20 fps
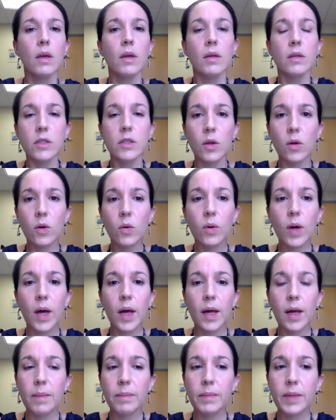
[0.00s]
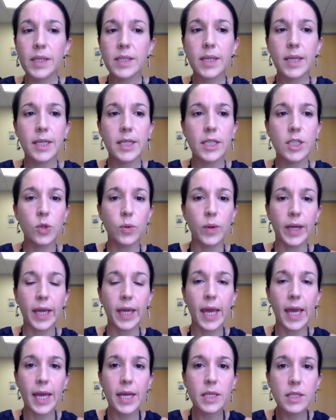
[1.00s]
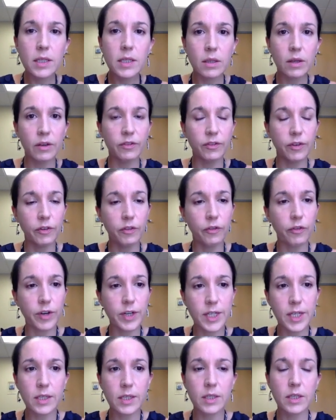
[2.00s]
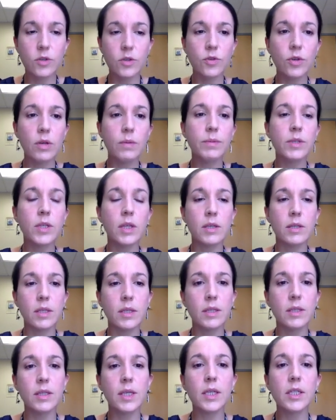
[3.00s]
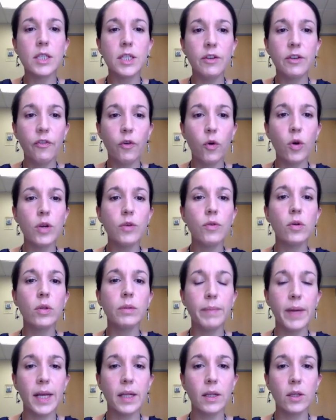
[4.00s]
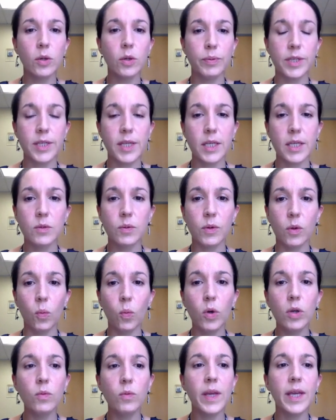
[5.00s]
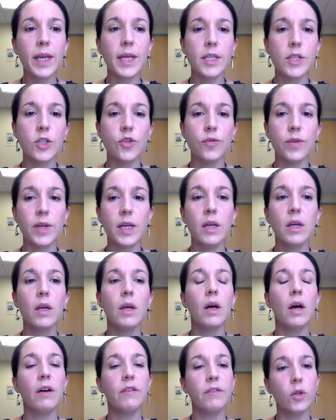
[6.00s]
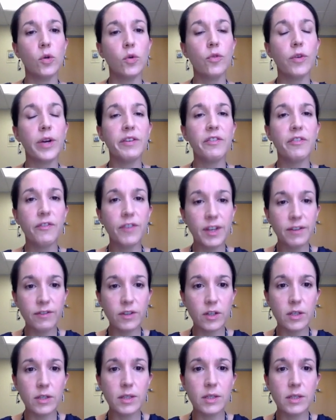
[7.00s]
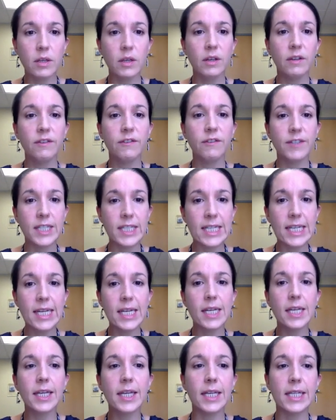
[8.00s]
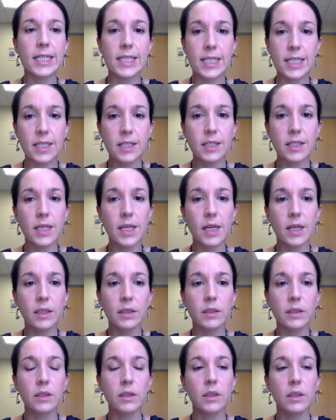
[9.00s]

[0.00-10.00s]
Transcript: So let's get into a case of nephritic syndrome. So there's a 64-year-old male who presents with a 1-week history of low-grade fevers, fatigue, and dyspnea.